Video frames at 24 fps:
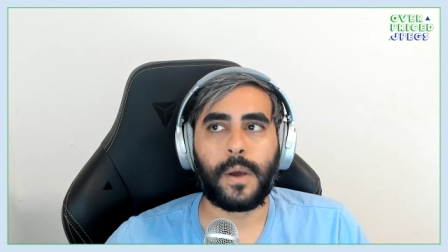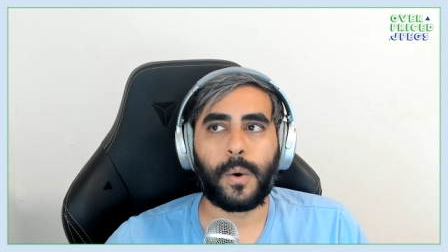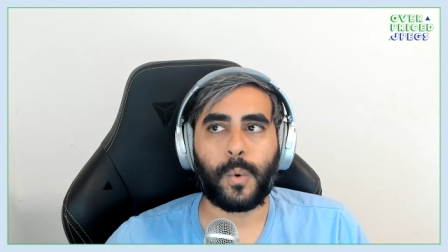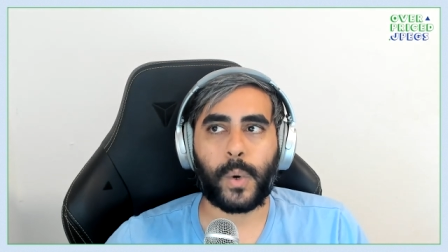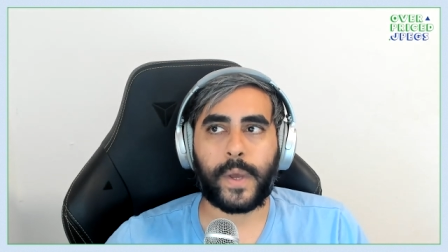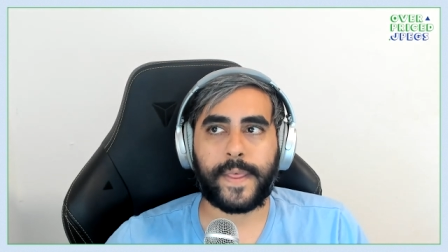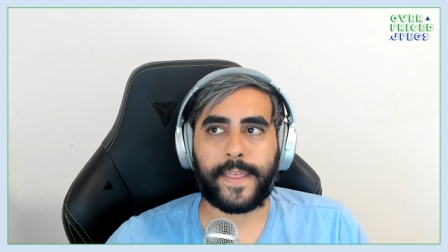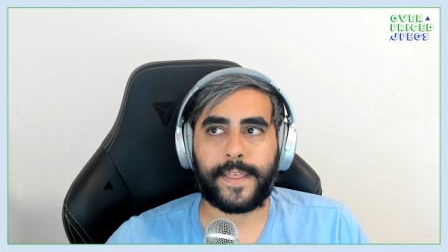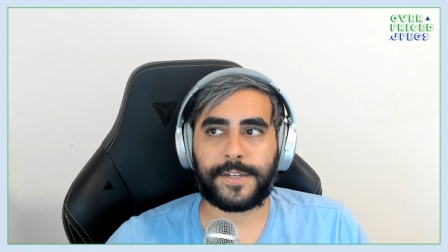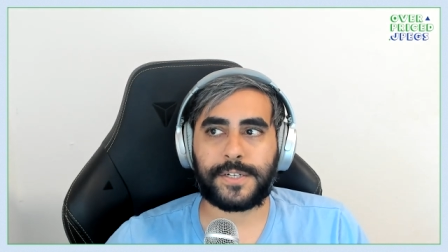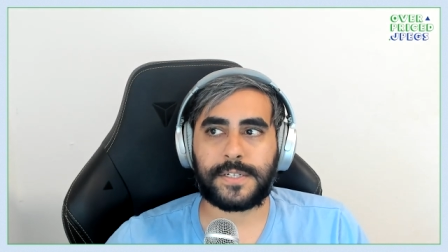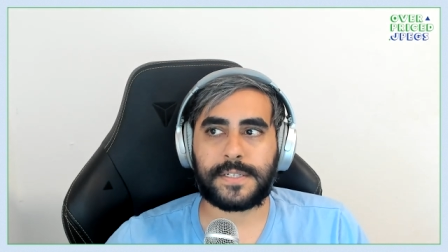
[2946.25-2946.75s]

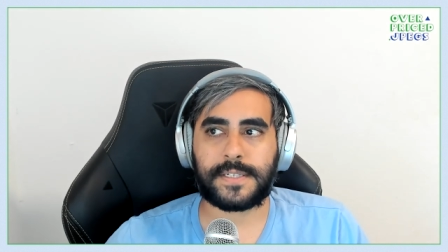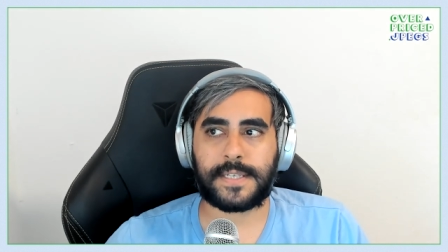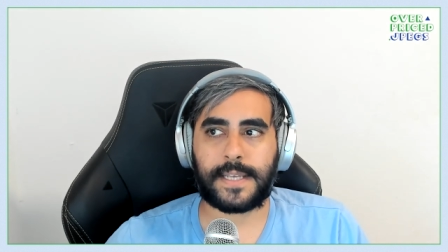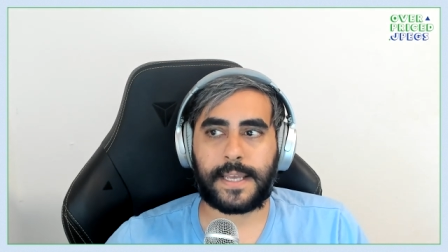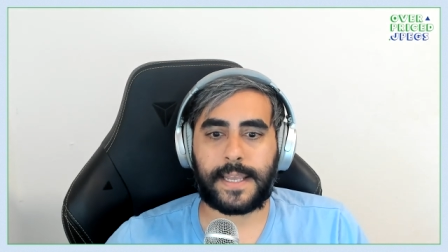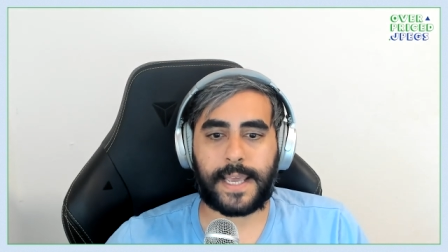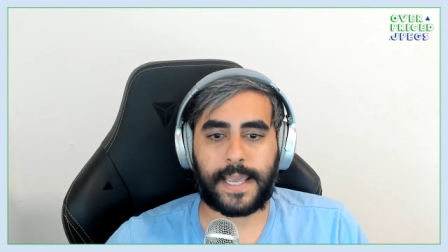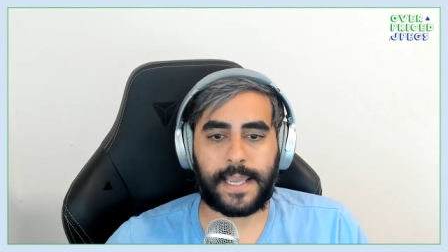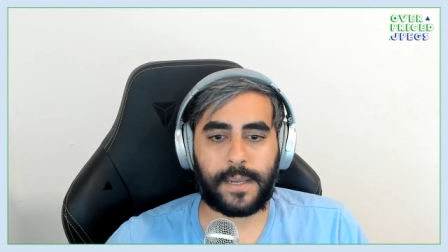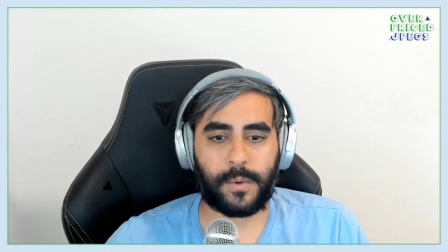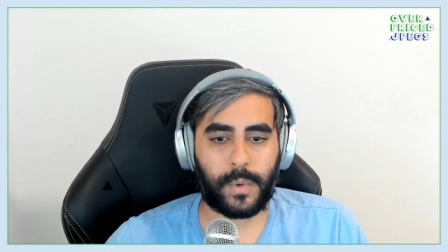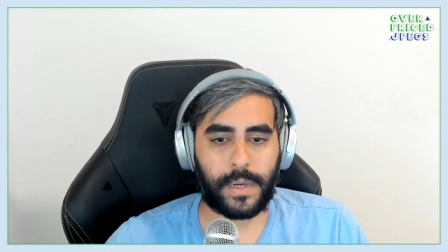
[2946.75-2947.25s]
where they just
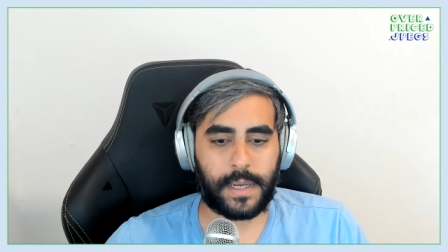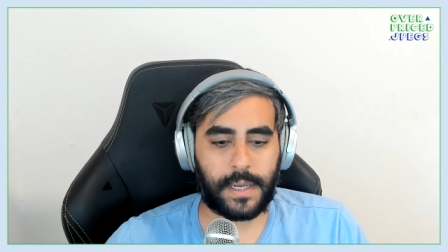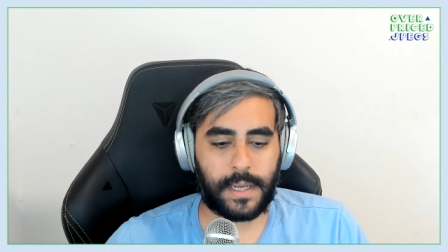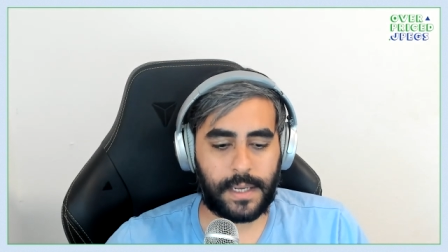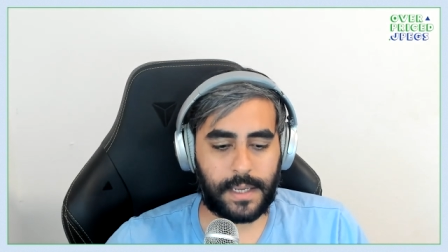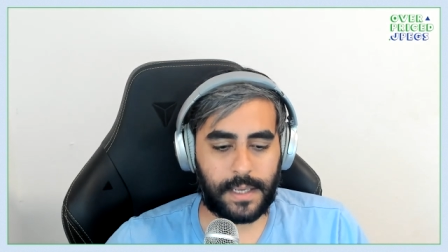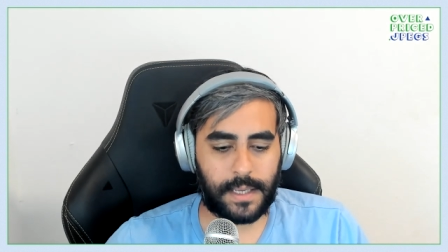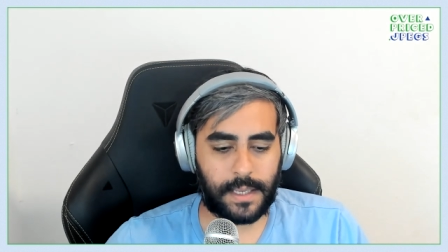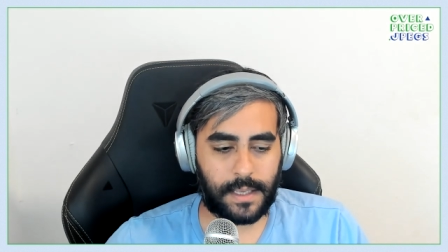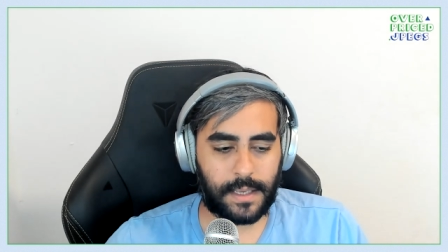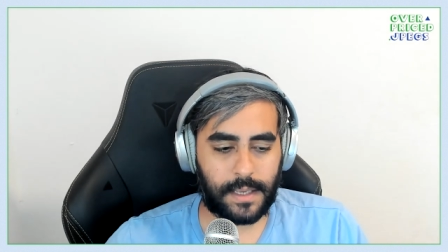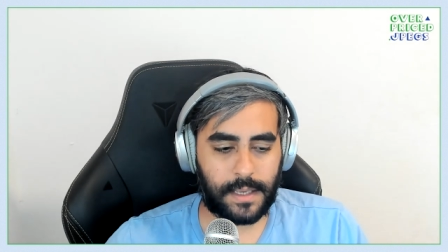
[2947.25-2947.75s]
said, "Hey,
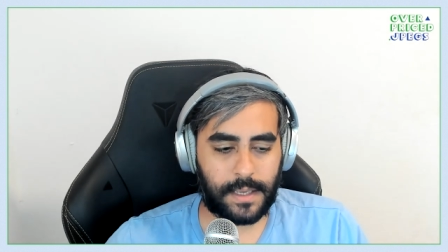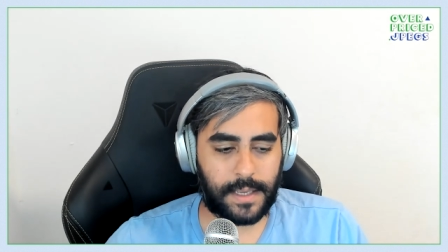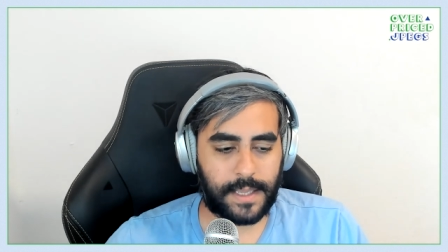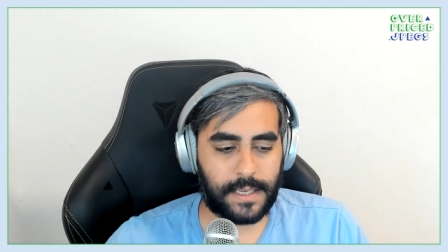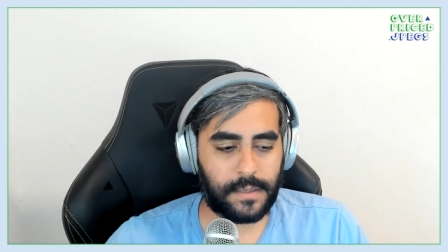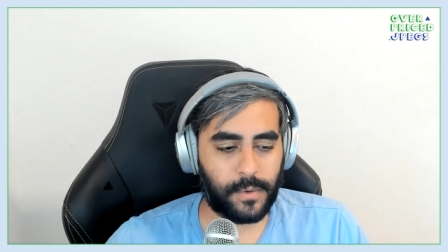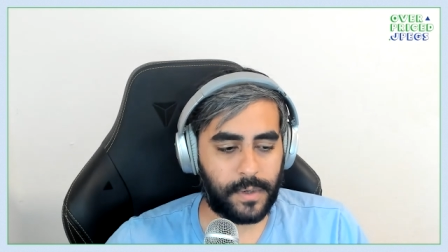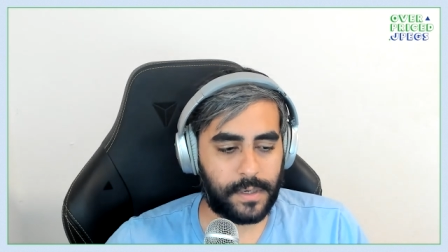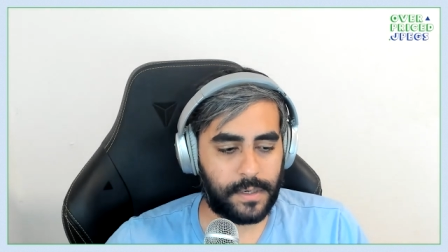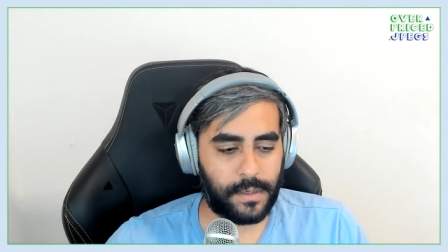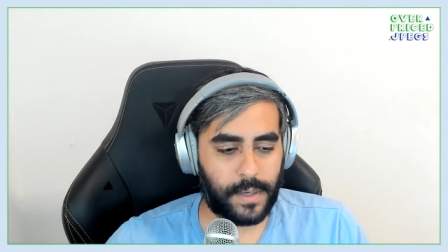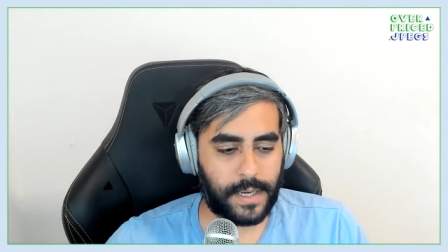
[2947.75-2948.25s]
we're uh,
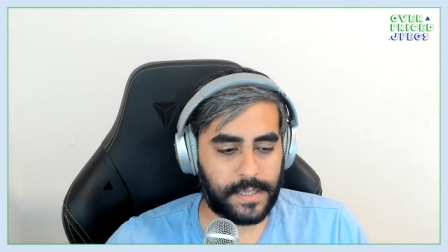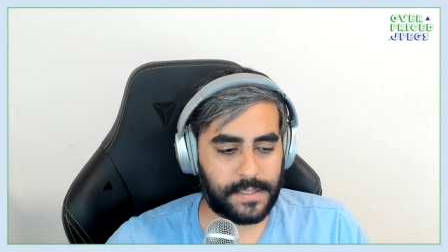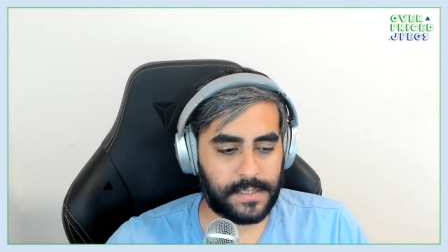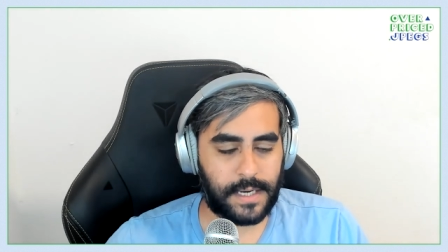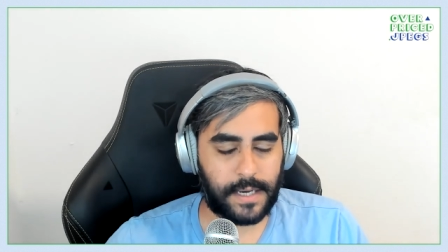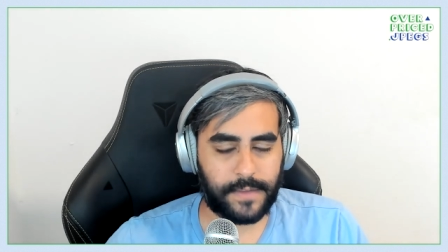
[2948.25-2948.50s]
anyone who has